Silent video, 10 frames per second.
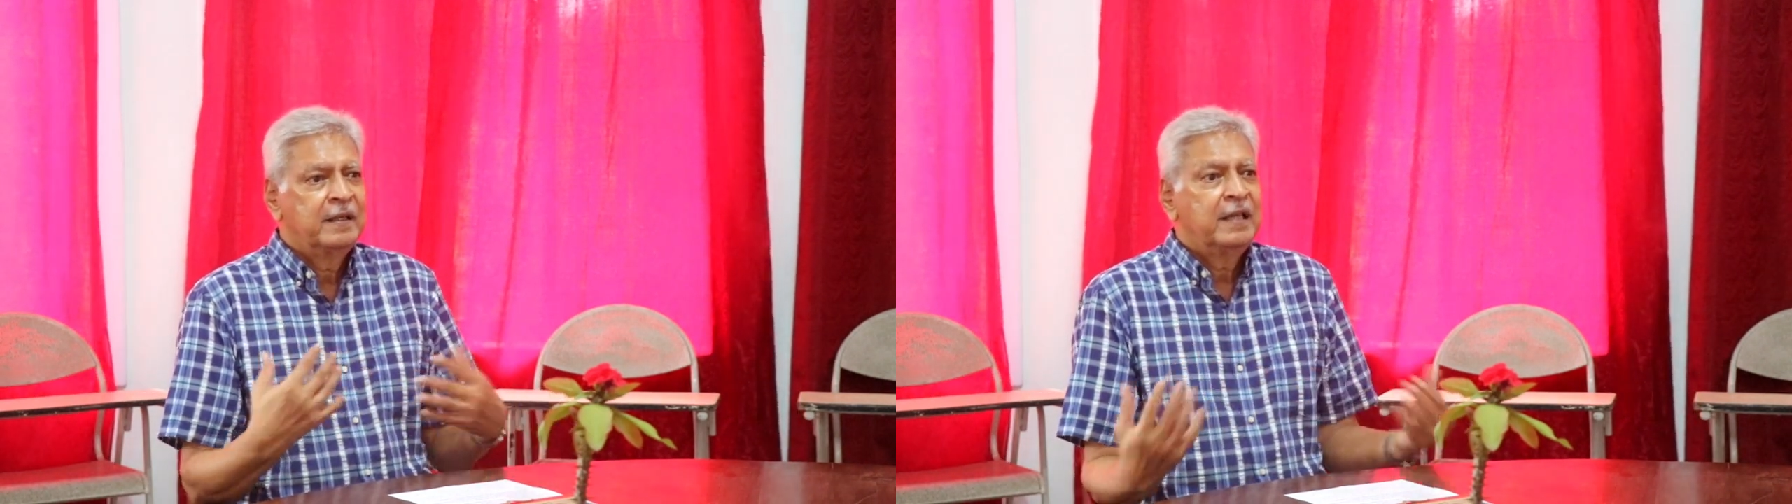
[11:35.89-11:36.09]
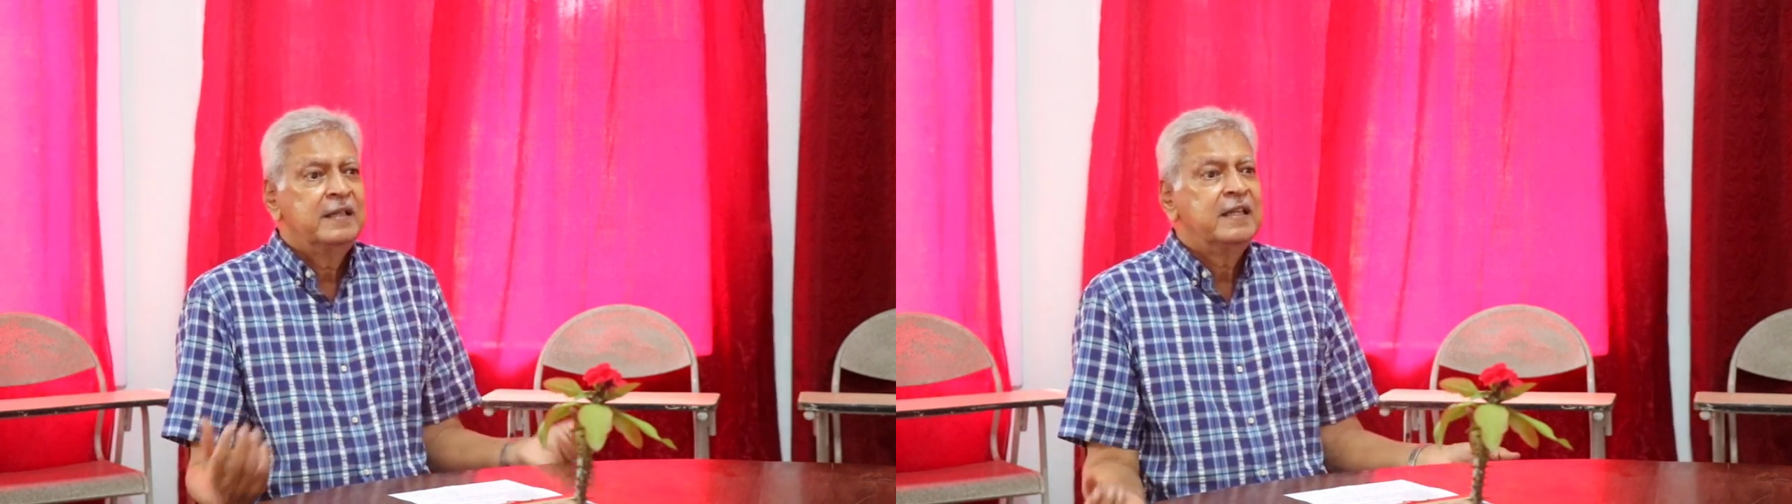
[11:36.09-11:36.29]

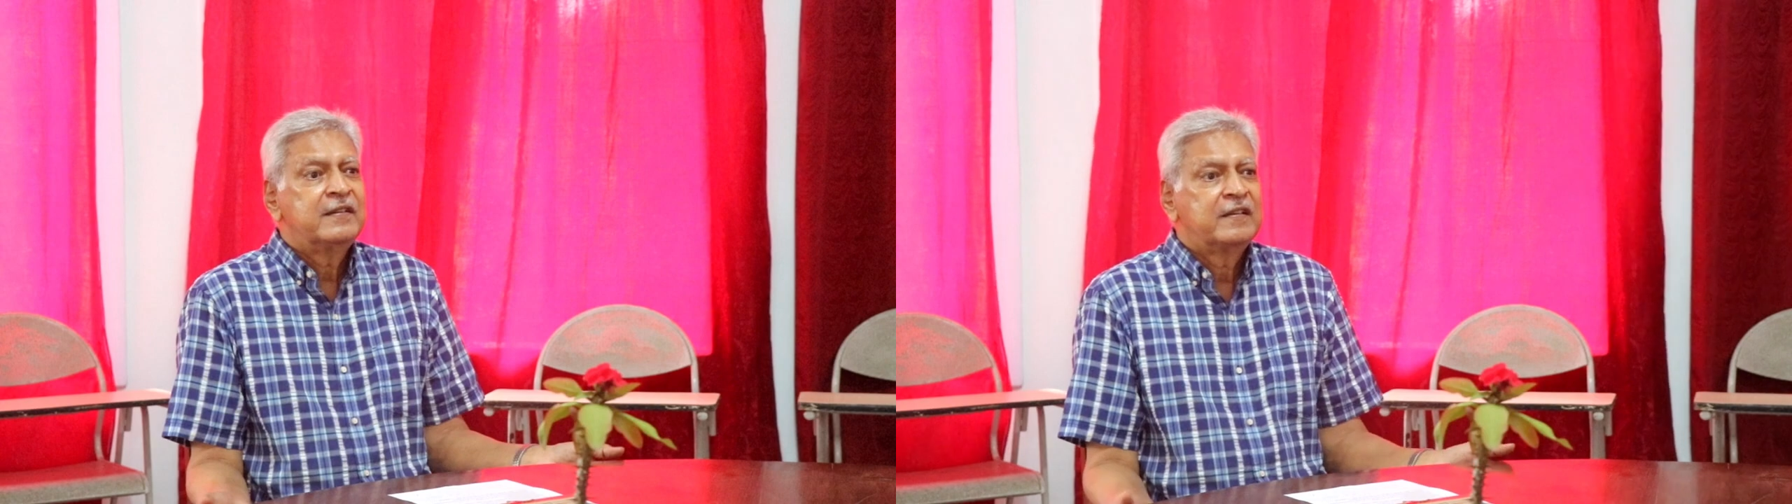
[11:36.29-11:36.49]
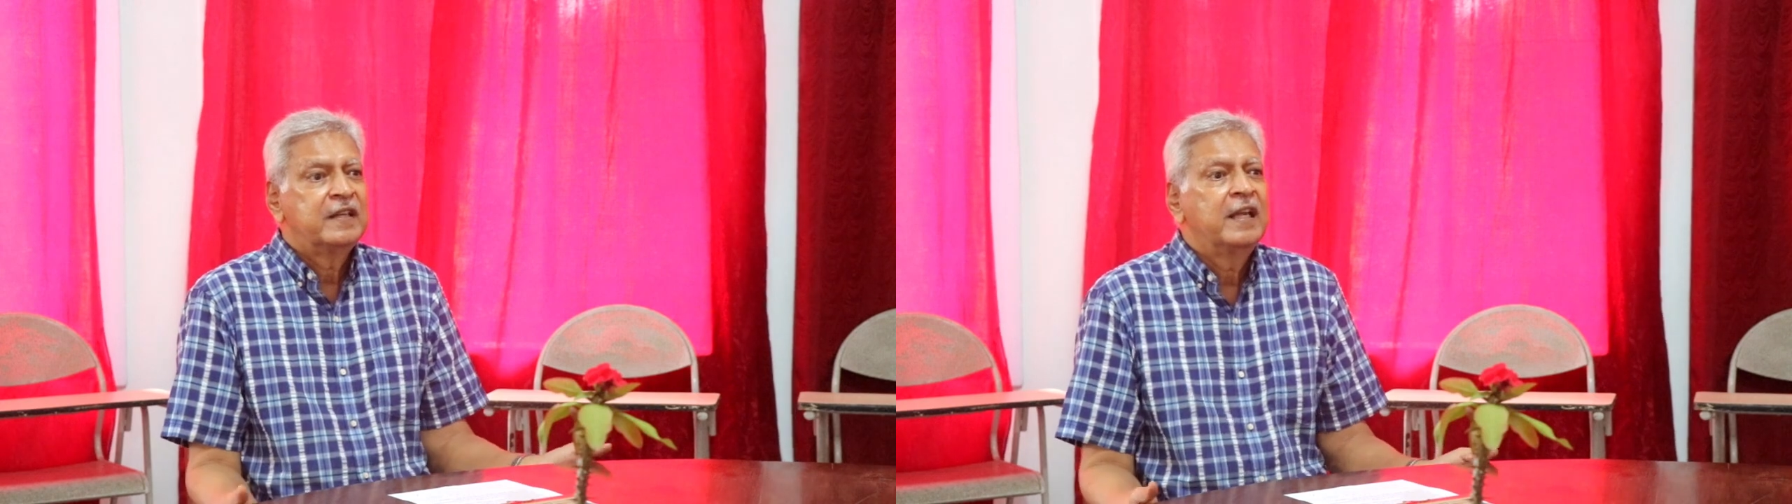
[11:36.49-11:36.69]
in
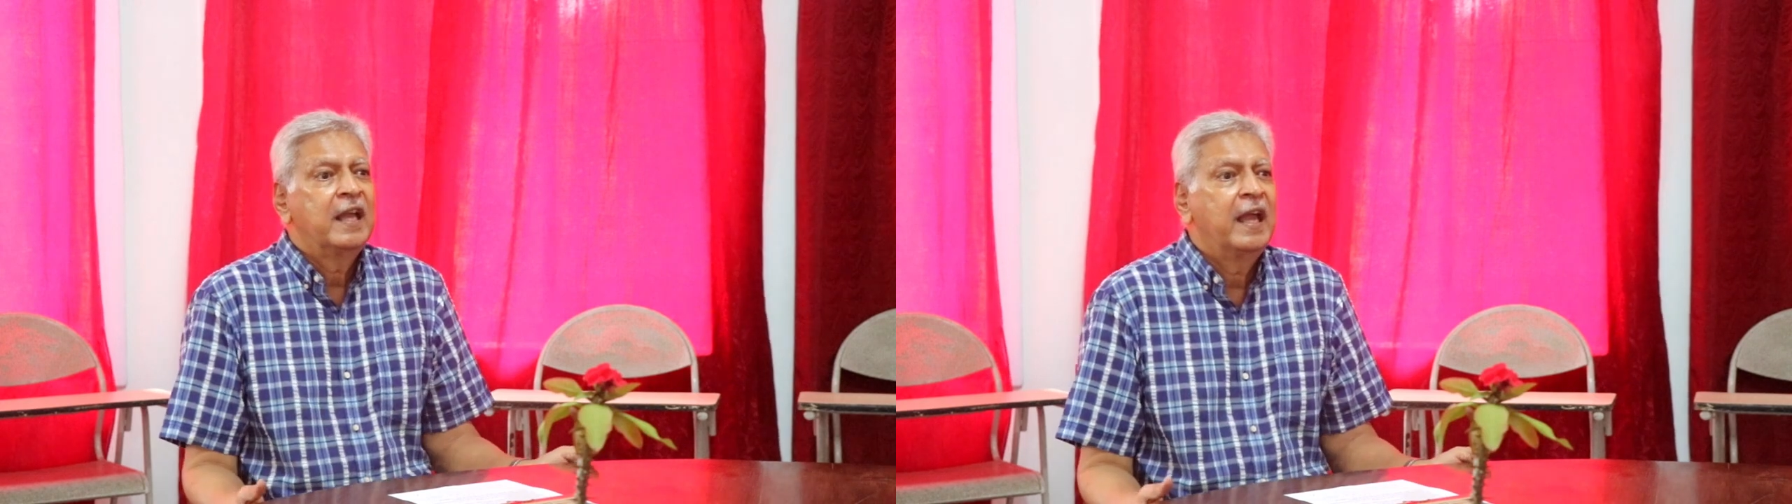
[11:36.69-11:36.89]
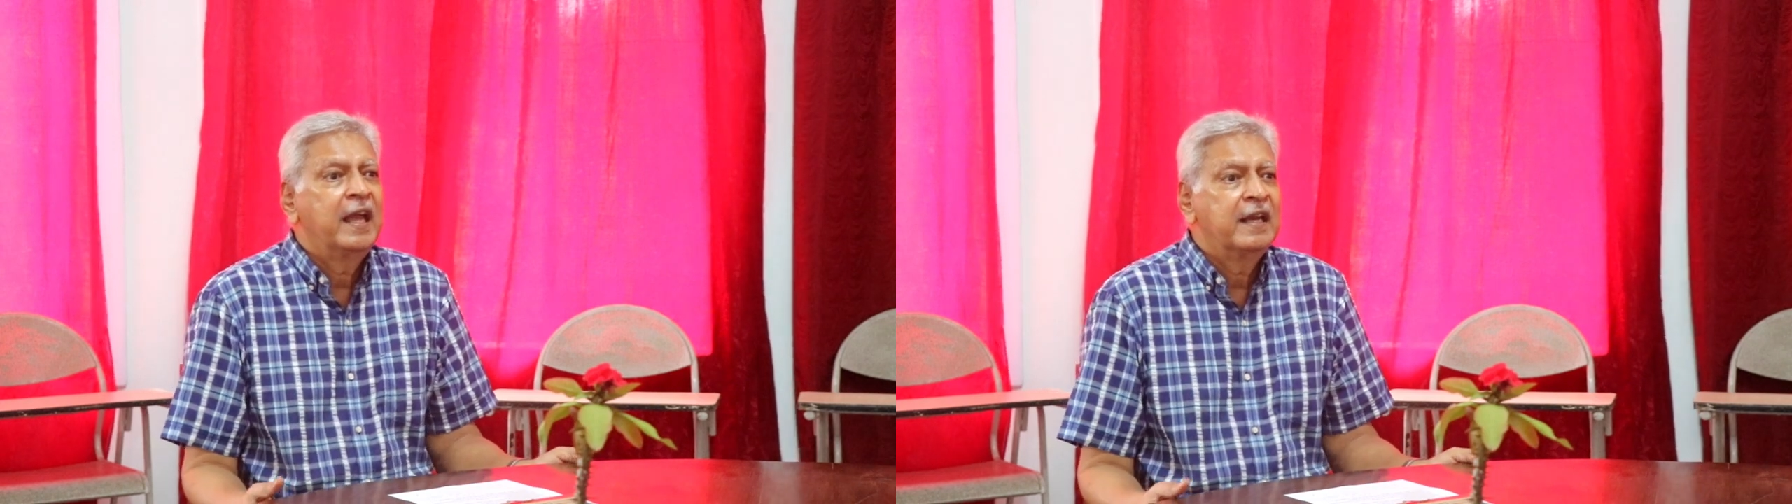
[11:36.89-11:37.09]
these three
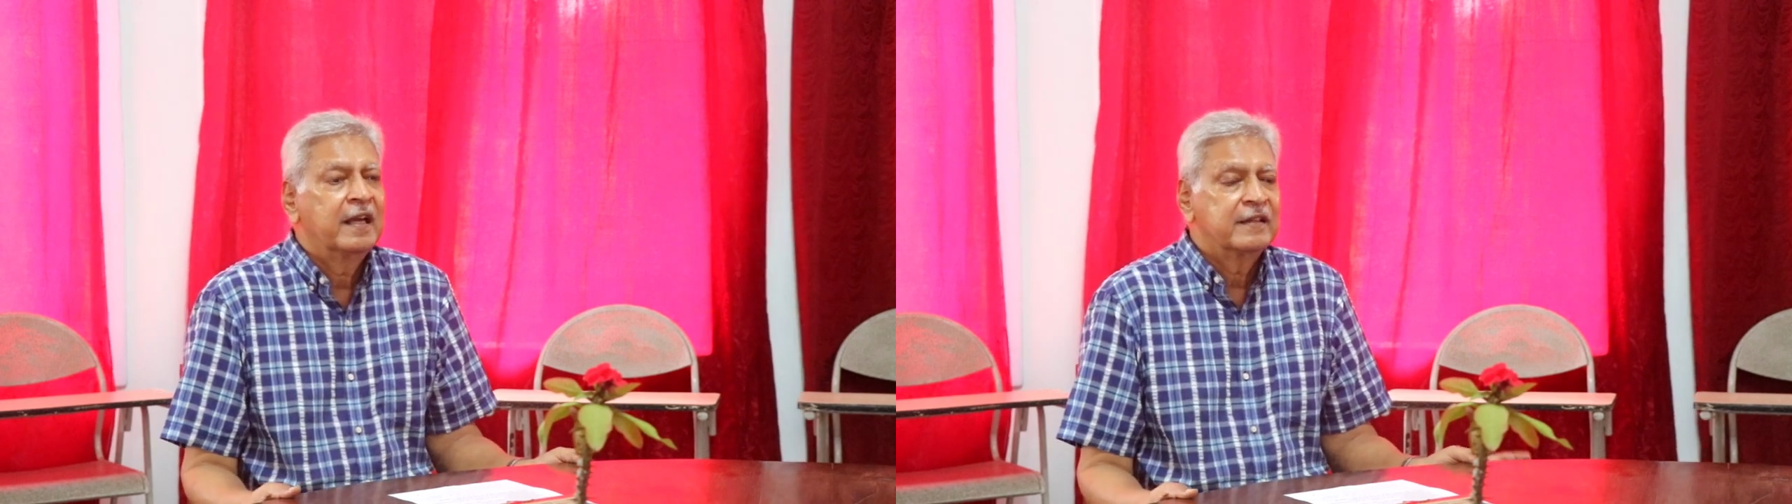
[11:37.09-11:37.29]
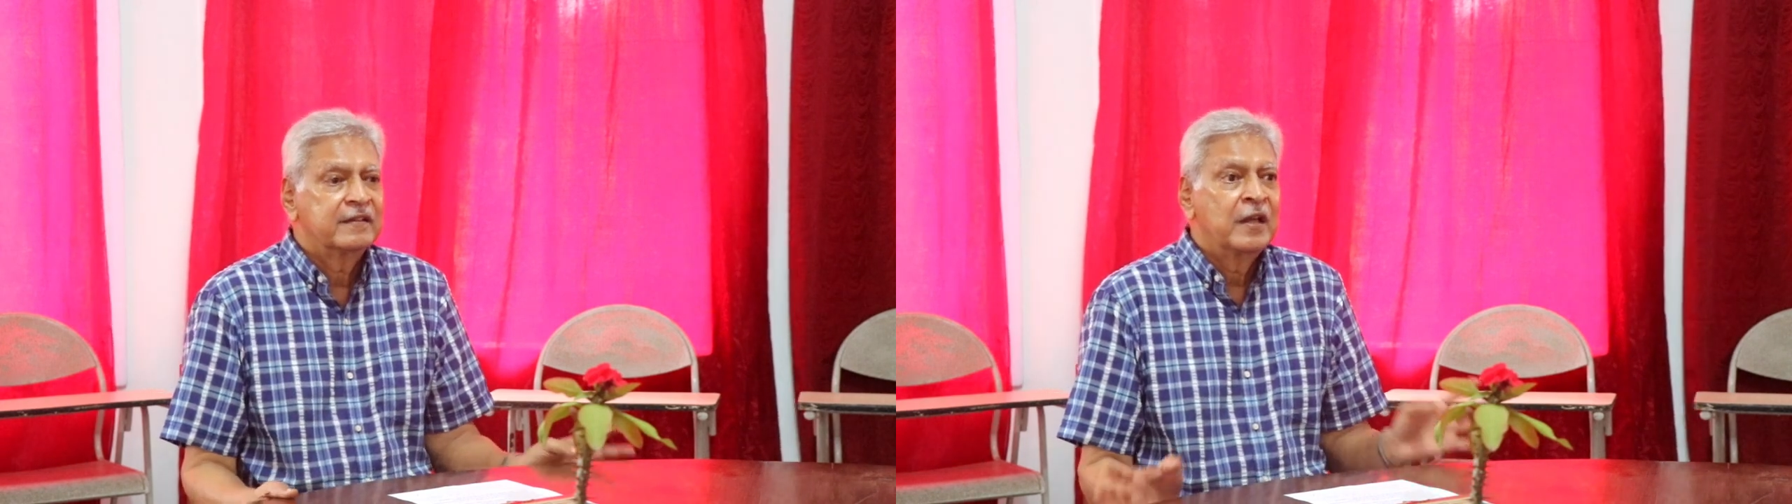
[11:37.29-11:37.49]

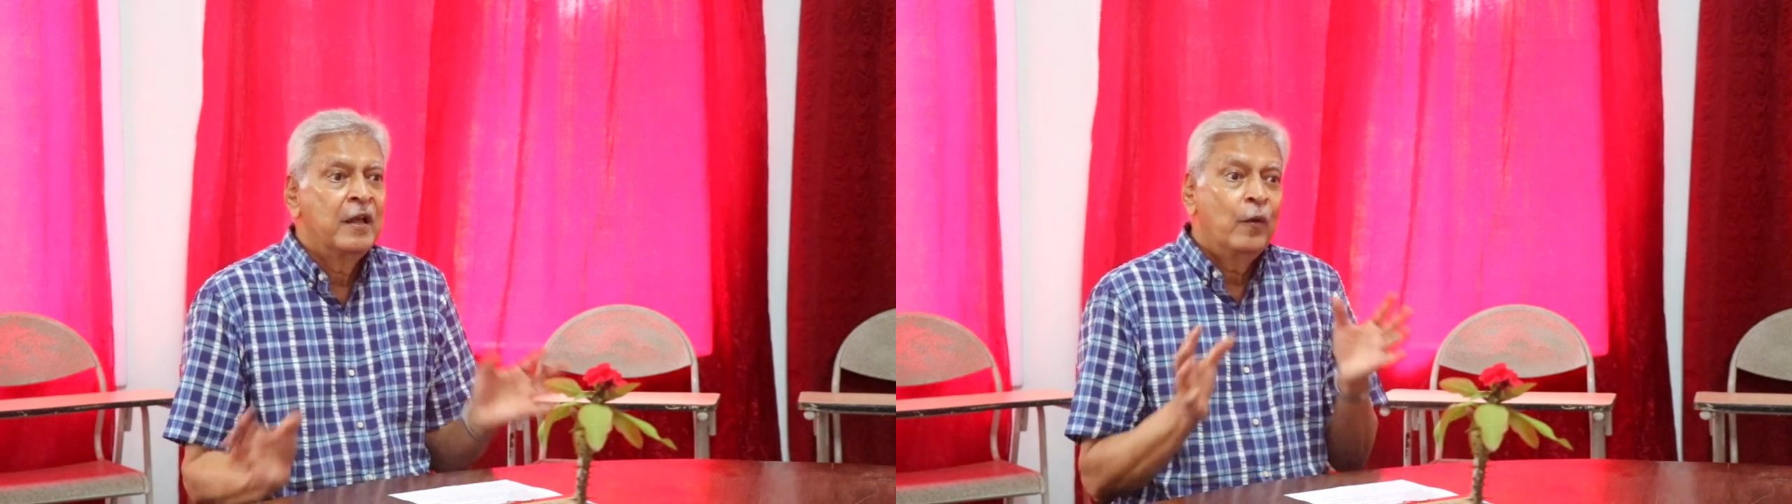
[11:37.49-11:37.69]
areas?